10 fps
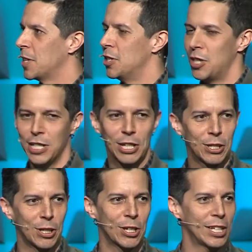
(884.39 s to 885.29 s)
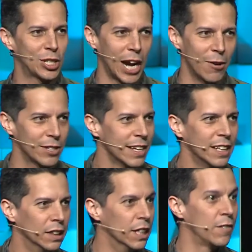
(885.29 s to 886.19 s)
Jesus looks at Jairus,
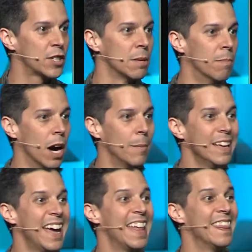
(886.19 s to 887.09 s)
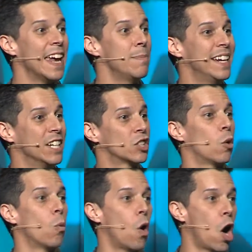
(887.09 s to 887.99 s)
lifts him up, and they begin to
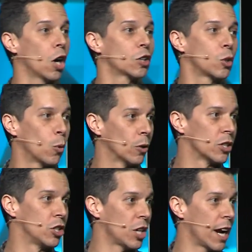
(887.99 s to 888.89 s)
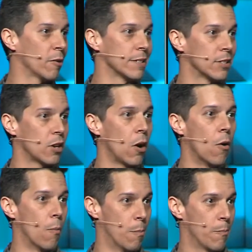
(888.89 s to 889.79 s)
walk towards Jairus' home.